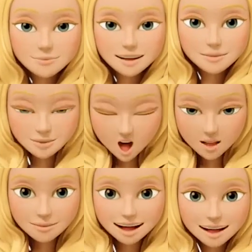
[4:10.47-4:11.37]
they pay the
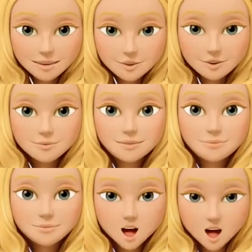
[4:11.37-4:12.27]
retail price
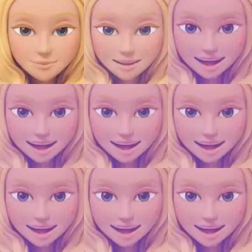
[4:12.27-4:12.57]
and shipping